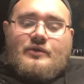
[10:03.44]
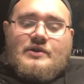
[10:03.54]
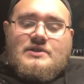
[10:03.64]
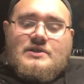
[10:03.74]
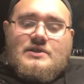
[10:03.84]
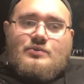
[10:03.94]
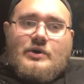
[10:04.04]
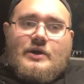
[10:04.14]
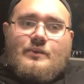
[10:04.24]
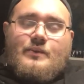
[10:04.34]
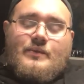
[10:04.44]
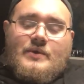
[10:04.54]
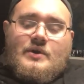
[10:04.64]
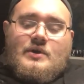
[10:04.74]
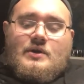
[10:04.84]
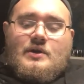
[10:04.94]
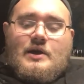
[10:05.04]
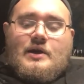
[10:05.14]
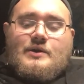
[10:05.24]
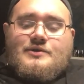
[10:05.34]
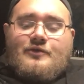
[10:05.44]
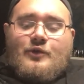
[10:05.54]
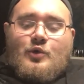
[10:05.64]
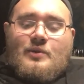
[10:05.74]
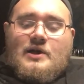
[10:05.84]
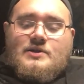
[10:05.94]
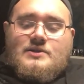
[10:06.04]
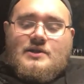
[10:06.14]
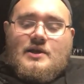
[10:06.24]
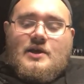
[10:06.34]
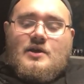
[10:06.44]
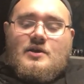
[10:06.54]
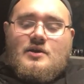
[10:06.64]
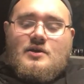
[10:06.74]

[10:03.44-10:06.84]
PVC pipe. It was $4 today,